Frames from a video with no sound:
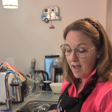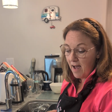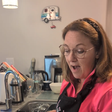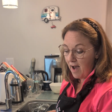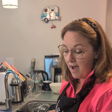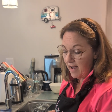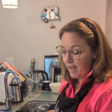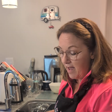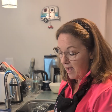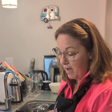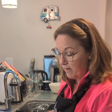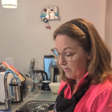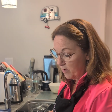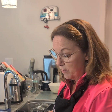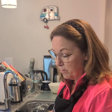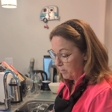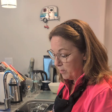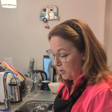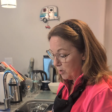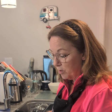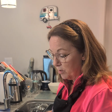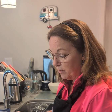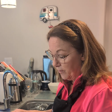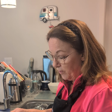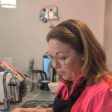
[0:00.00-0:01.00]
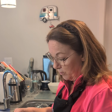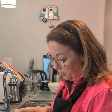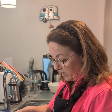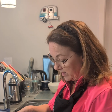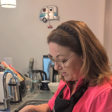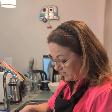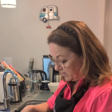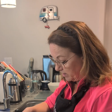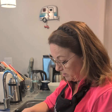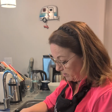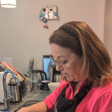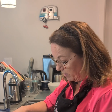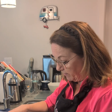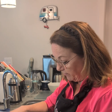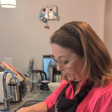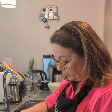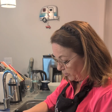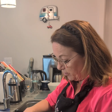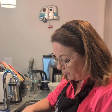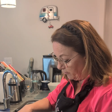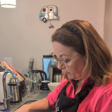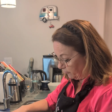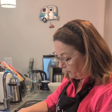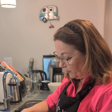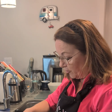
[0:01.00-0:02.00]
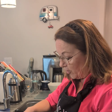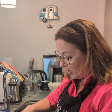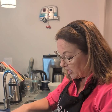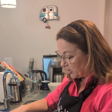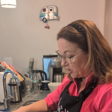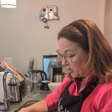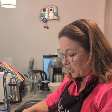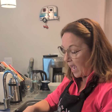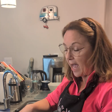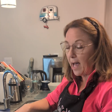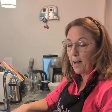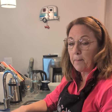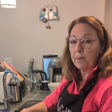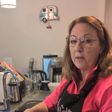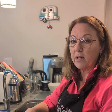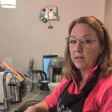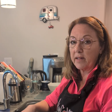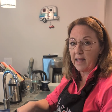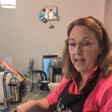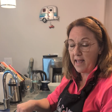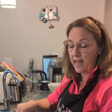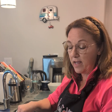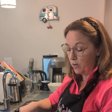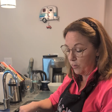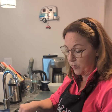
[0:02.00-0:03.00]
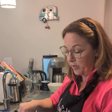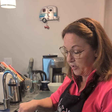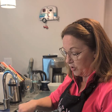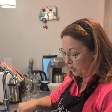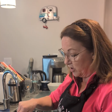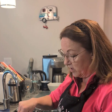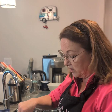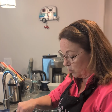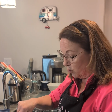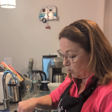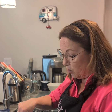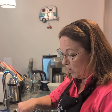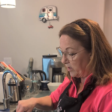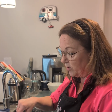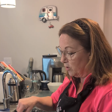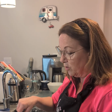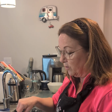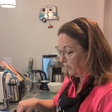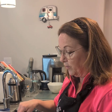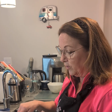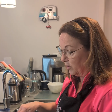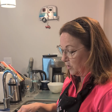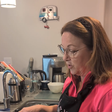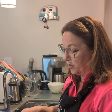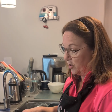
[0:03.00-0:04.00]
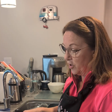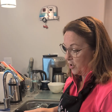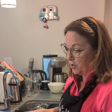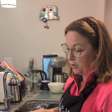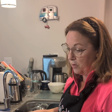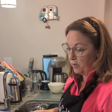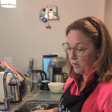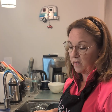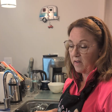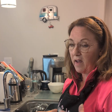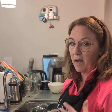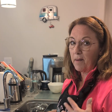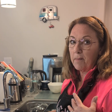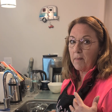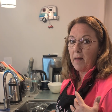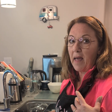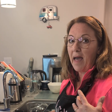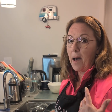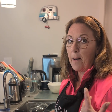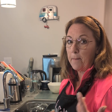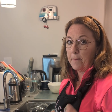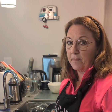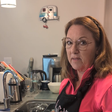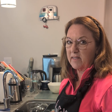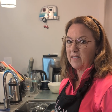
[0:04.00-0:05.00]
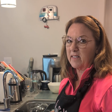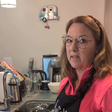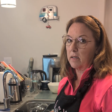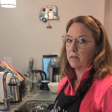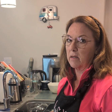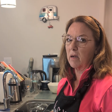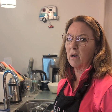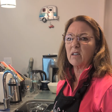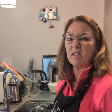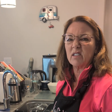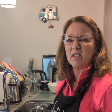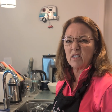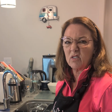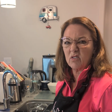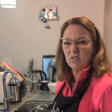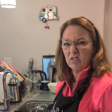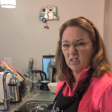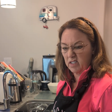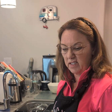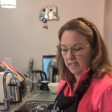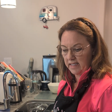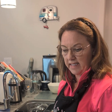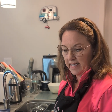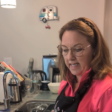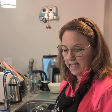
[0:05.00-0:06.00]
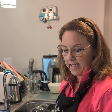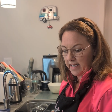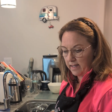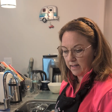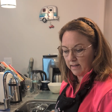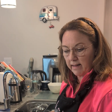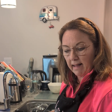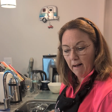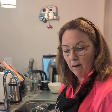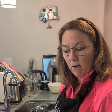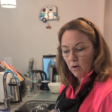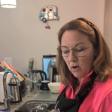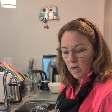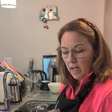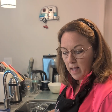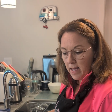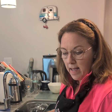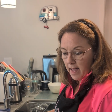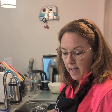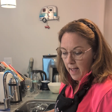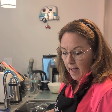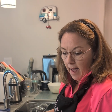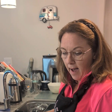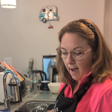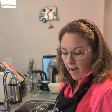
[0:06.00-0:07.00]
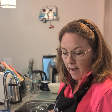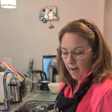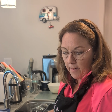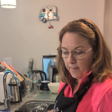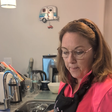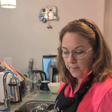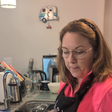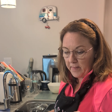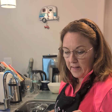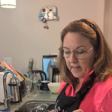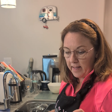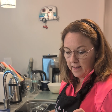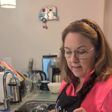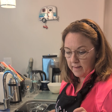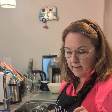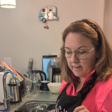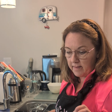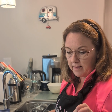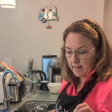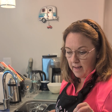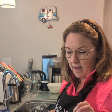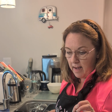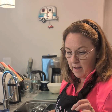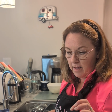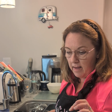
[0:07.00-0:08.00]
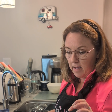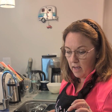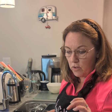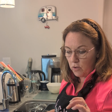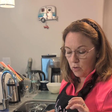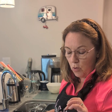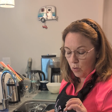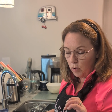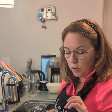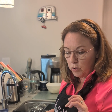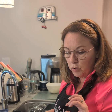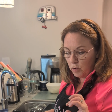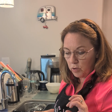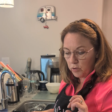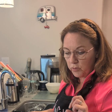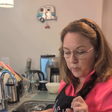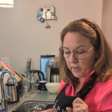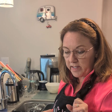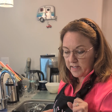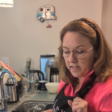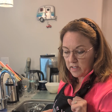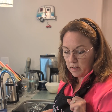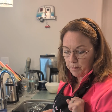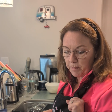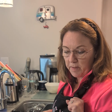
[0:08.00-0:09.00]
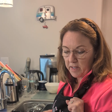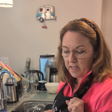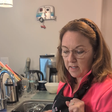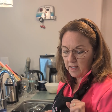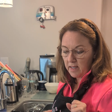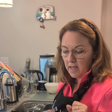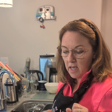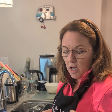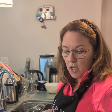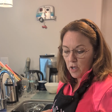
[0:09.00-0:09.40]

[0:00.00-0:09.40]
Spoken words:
I have a beautiful recipe for a fresh apple cake, which is wonderful to use up apples that aren't so good to eat now. It's an old recipe.